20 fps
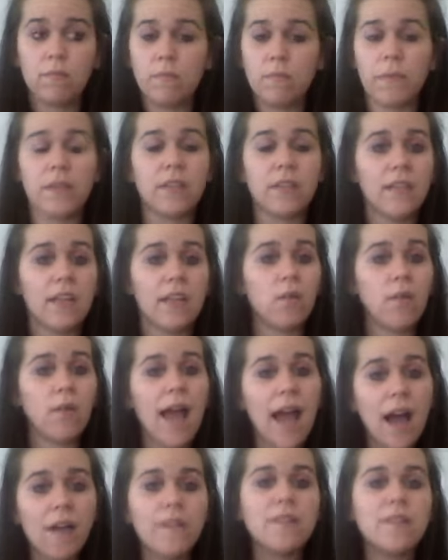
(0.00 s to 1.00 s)
but they don't
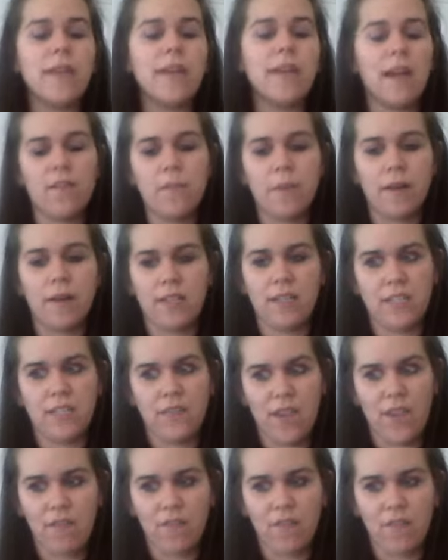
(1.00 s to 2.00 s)
have to be everybody's
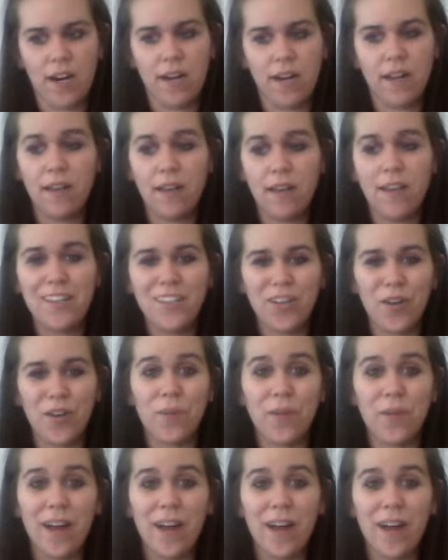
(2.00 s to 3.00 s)
favorite.
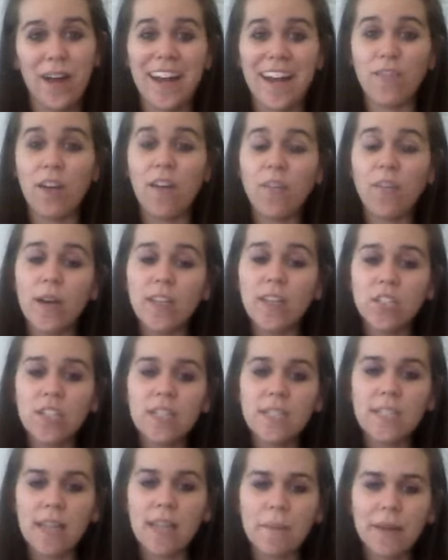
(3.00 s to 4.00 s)
So again, if you have
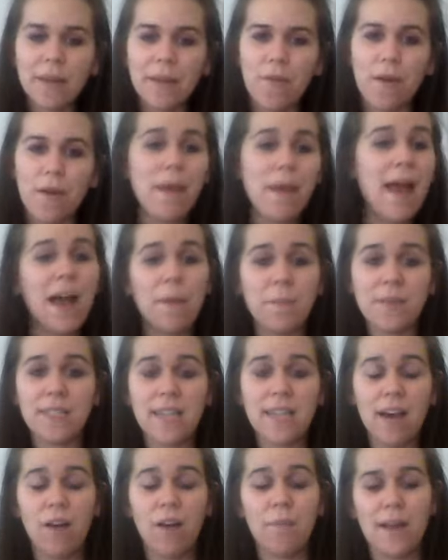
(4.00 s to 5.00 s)
questions, let me know and I'm happy
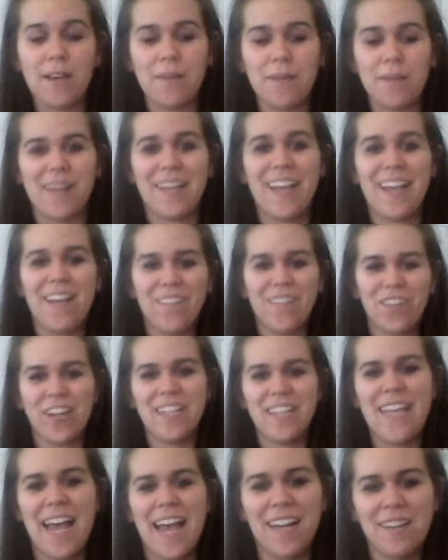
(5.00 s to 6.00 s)
to help anybody. Have a
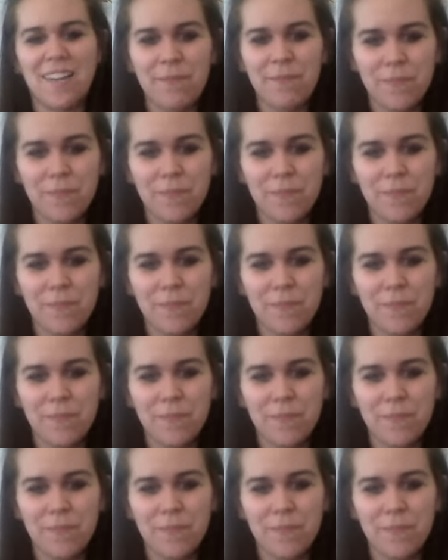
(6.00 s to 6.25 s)
great day.